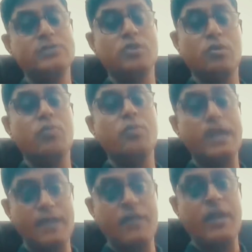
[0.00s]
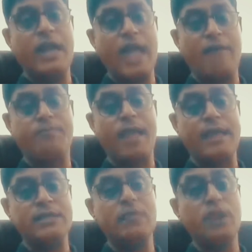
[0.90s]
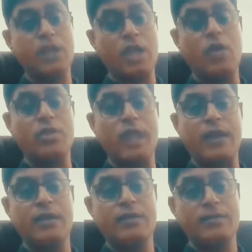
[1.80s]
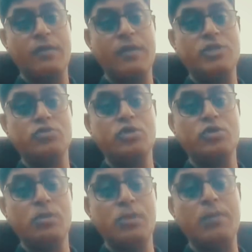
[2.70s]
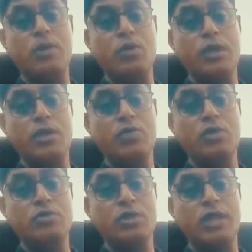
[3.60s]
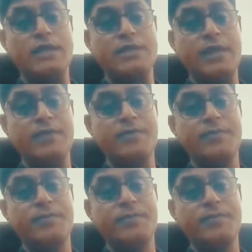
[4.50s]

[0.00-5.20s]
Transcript: So we are definitely have plans and working on that. Very soon, you will be able to hear the good news on that side.